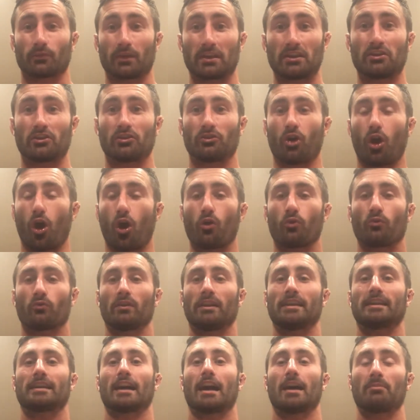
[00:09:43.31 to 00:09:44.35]
where you can
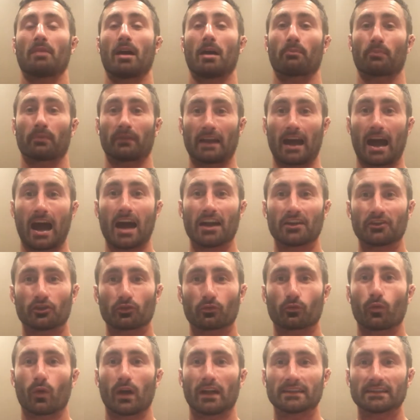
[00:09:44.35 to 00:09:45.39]
only come up in under
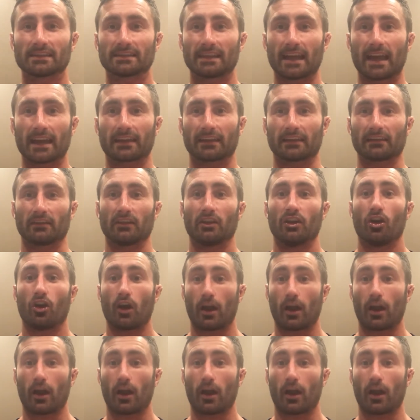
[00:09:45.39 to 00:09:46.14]
1 second,